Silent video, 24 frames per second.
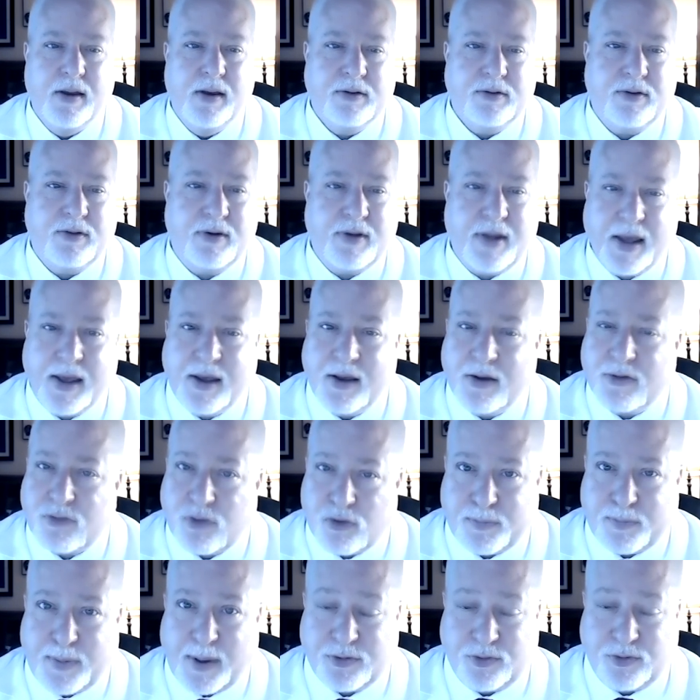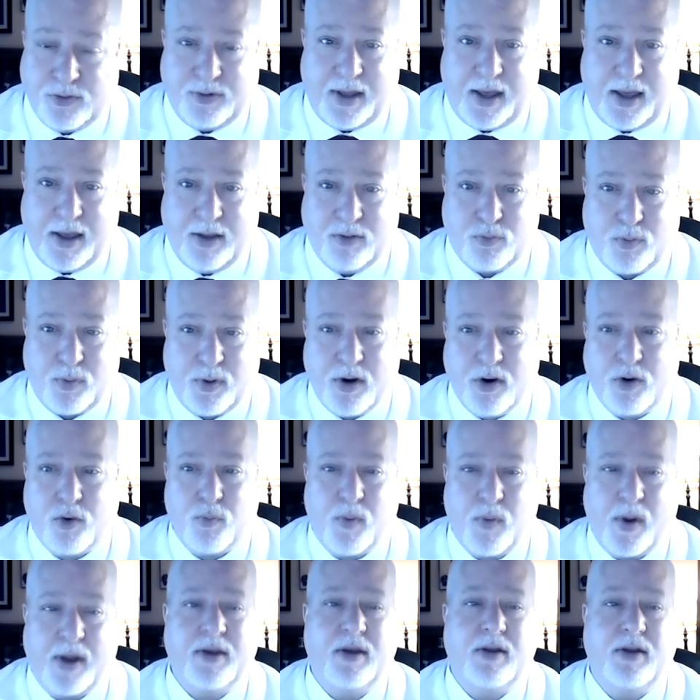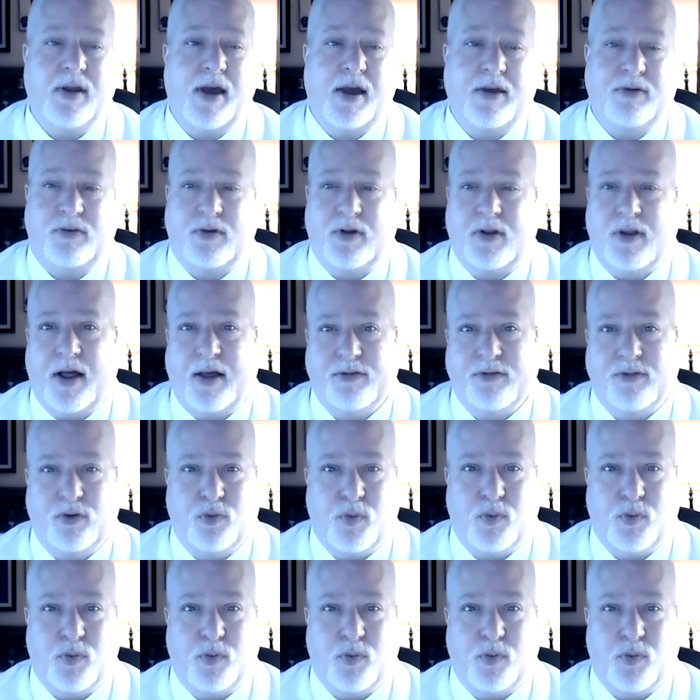Today is a special day as we're here to recognize the class of